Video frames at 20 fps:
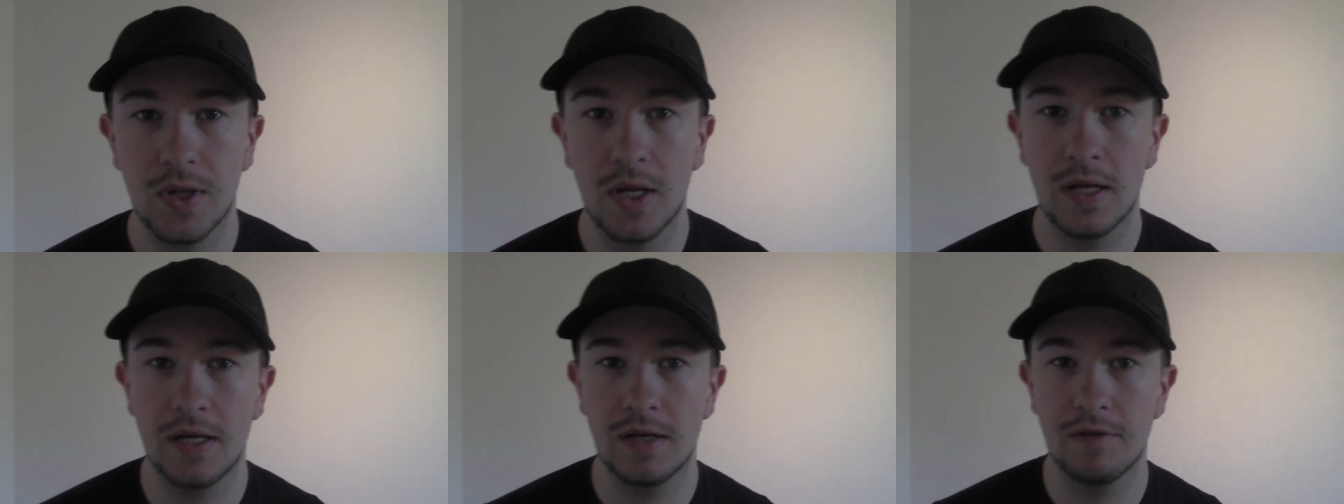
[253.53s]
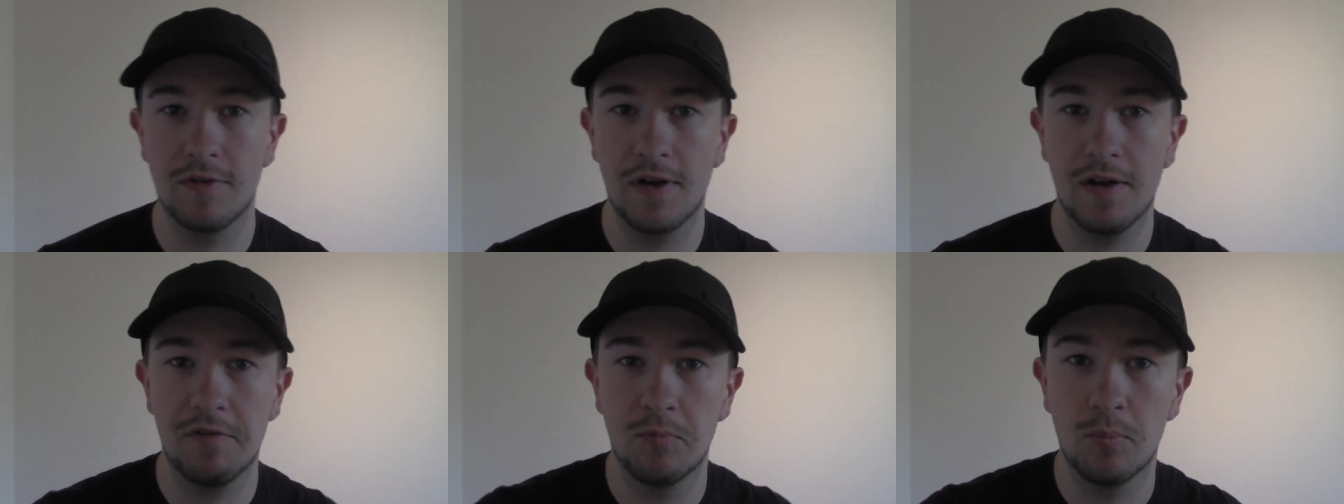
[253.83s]
And
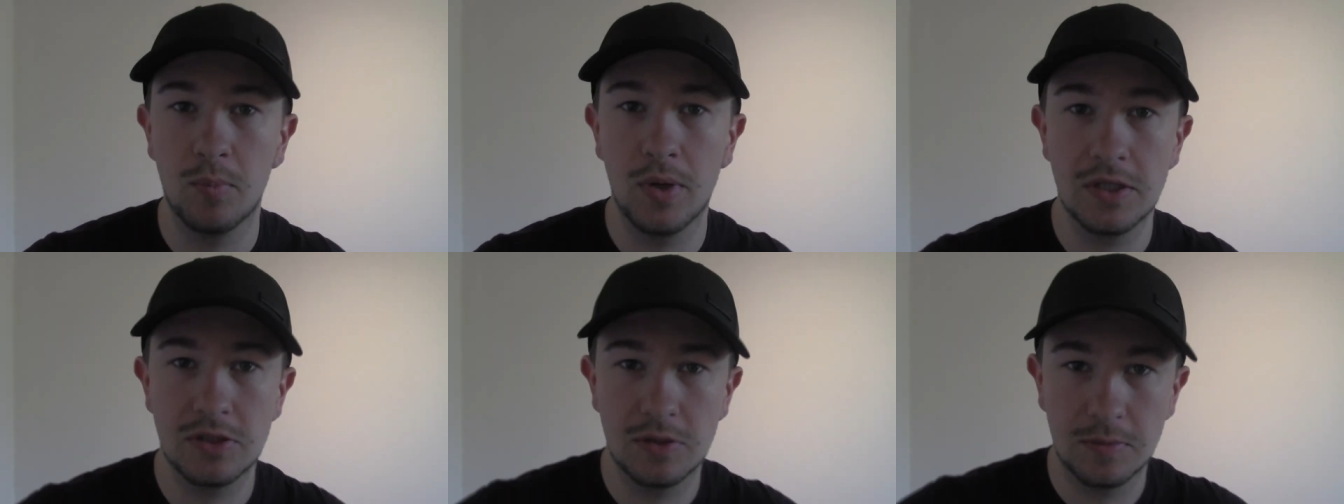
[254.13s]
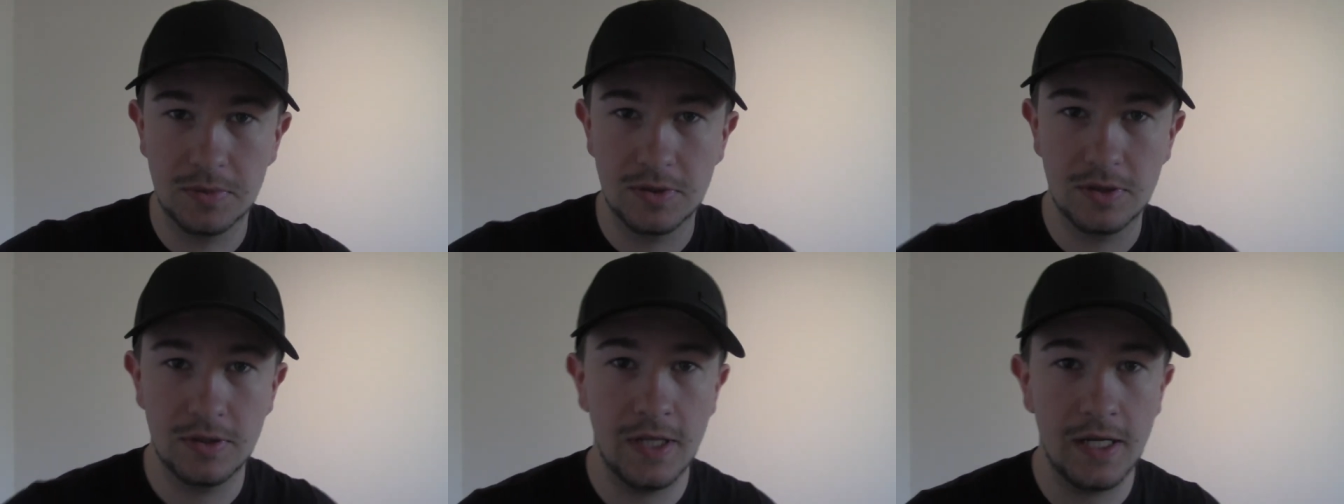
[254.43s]
if I haven't
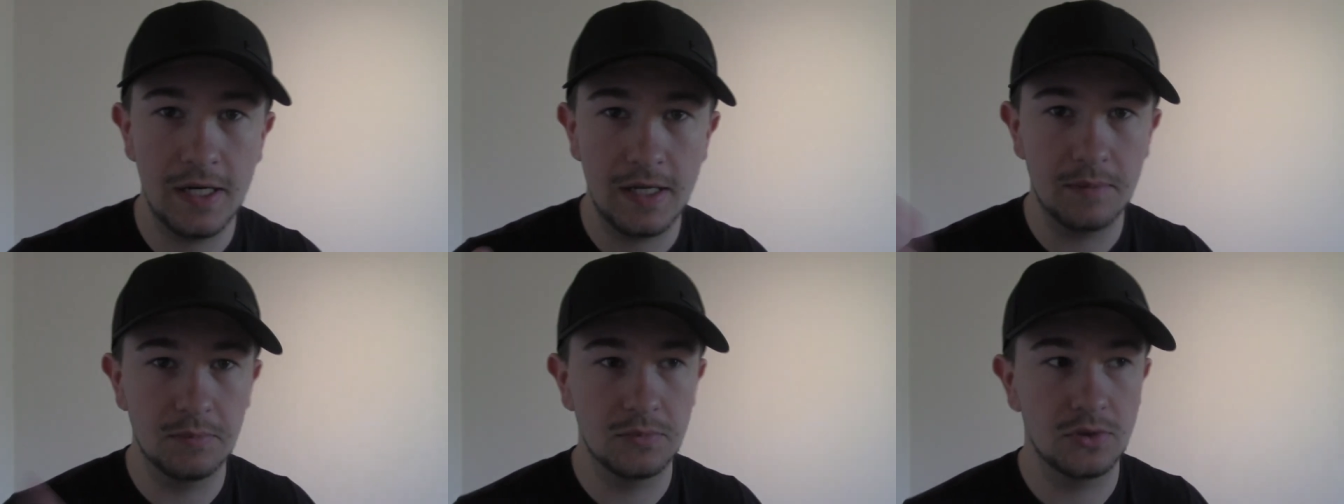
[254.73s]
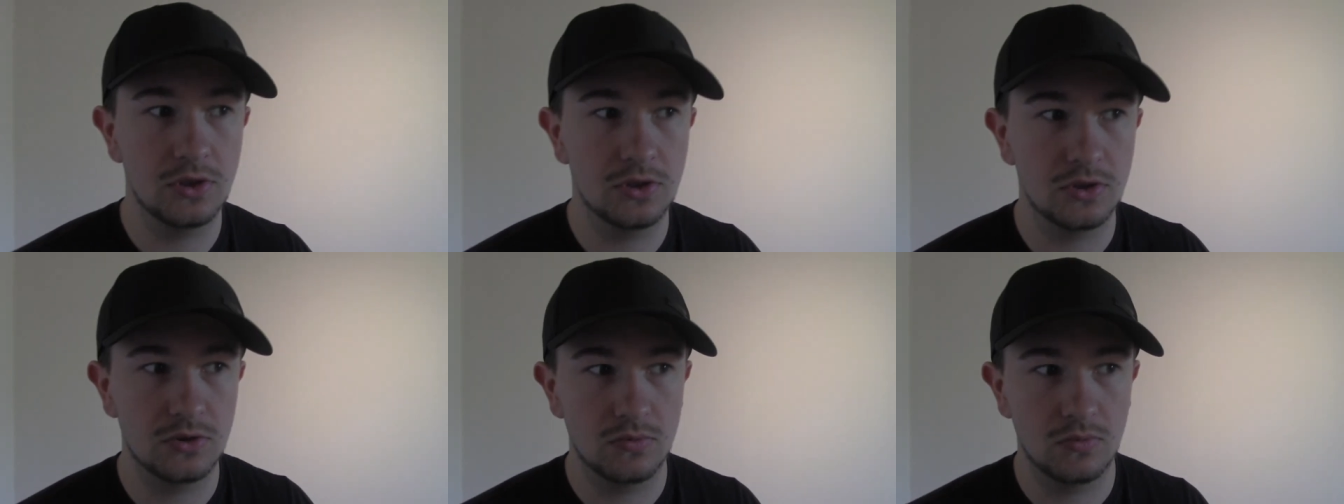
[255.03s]
brainstormed to that, I'm
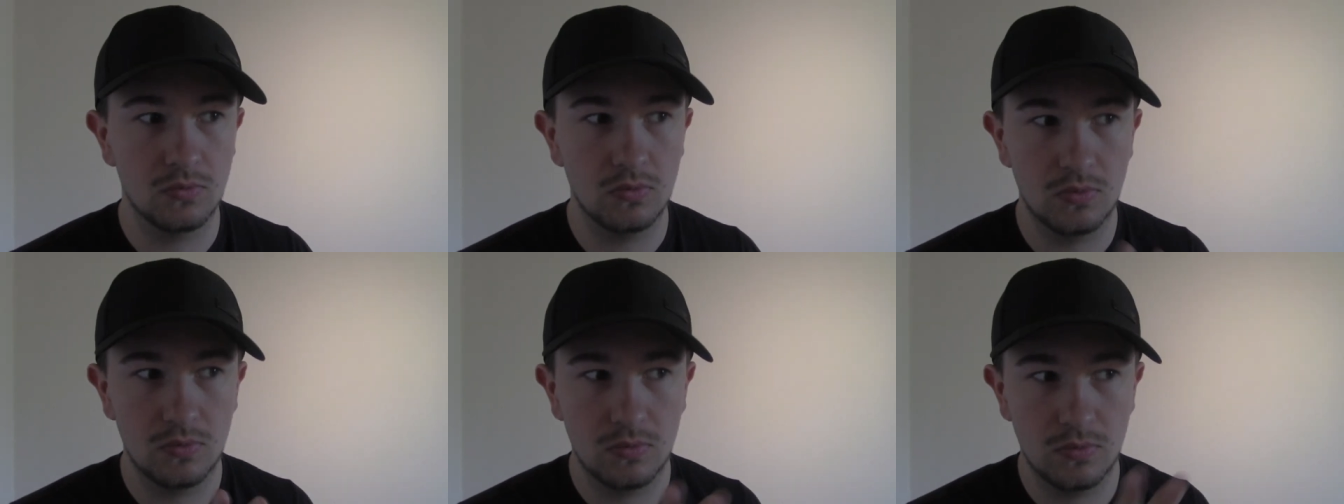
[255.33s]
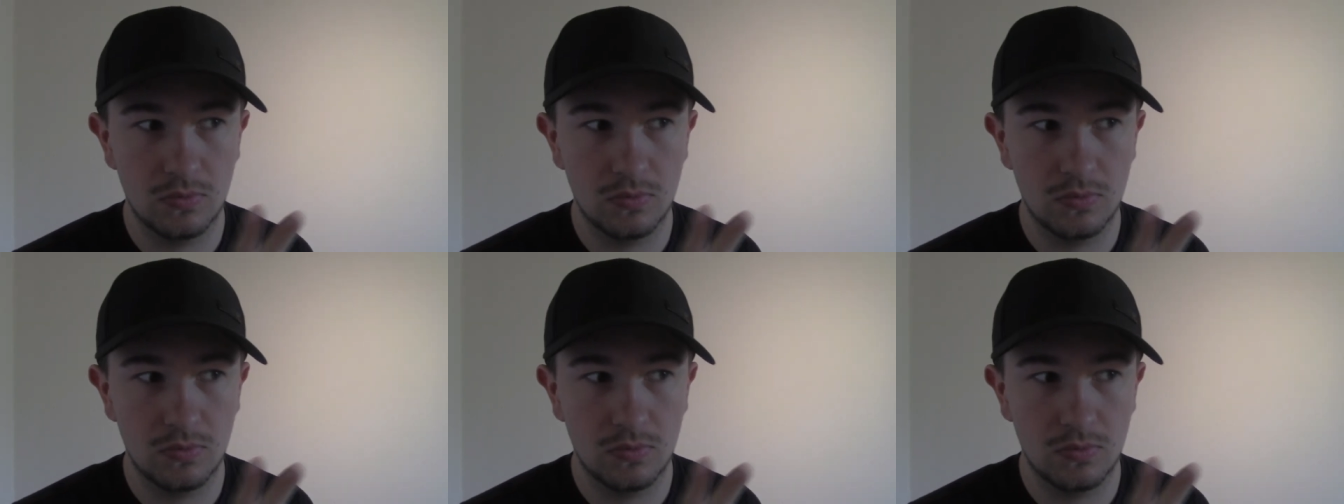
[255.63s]
just